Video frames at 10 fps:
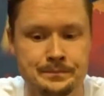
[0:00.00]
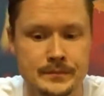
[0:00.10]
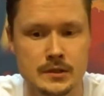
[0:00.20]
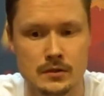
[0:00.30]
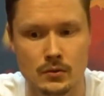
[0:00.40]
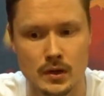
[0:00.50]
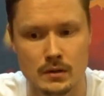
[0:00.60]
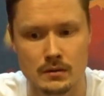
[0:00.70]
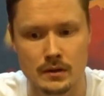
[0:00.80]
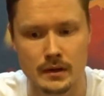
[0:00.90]

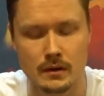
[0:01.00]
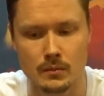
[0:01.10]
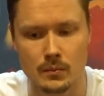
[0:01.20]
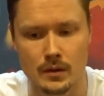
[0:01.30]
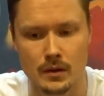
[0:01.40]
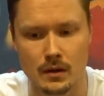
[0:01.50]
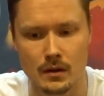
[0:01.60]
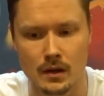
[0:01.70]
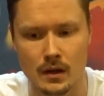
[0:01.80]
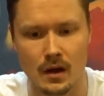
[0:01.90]
So
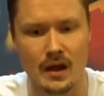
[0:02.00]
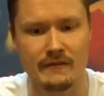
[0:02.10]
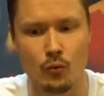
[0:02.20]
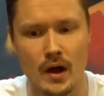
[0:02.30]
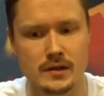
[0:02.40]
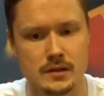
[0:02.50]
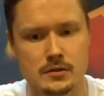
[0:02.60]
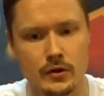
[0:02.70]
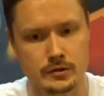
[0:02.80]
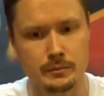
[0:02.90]
live wise it's
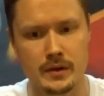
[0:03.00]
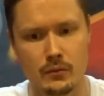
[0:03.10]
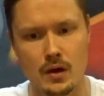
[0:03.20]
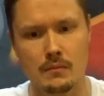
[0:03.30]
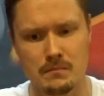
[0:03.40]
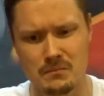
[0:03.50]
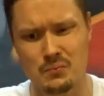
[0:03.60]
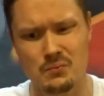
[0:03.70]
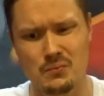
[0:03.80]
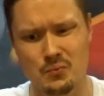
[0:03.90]
going to be rock
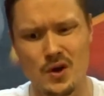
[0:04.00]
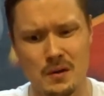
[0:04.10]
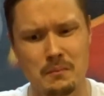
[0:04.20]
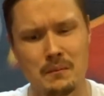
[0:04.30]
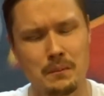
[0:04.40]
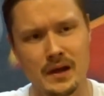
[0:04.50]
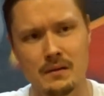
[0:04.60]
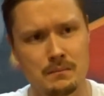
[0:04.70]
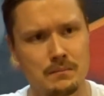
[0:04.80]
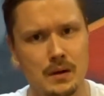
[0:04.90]
band
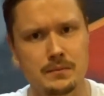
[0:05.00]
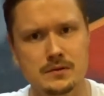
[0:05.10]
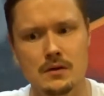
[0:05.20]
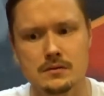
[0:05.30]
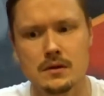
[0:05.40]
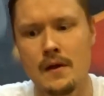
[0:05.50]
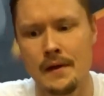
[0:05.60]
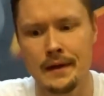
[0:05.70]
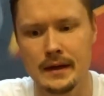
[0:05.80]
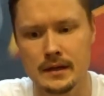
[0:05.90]
playing pop songs
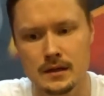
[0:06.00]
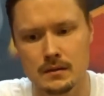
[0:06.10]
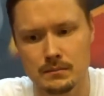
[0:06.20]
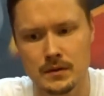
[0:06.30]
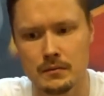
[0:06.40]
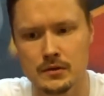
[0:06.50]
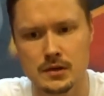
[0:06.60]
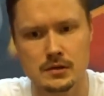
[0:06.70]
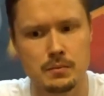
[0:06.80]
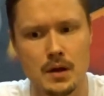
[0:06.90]
and but the music
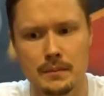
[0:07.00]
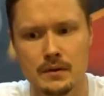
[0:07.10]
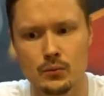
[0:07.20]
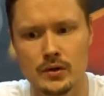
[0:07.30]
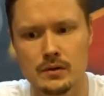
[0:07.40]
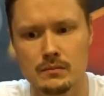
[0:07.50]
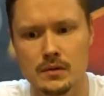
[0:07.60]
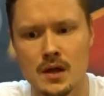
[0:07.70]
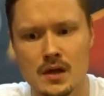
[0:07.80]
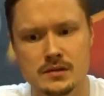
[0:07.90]
is pop and we're
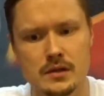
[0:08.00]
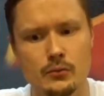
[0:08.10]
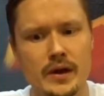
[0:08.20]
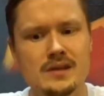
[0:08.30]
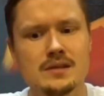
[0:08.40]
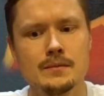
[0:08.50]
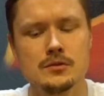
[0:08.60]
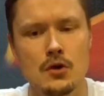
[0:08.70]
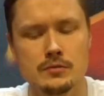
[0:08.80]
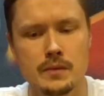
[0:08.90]
still writing some
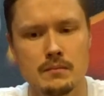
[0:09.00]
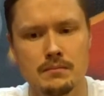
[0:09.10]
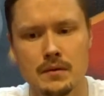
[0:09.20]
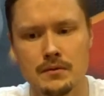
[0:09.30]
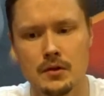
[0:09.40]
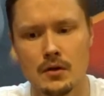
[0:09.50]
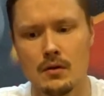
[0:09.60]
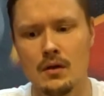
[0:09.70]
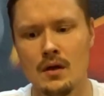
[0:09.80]
songs but the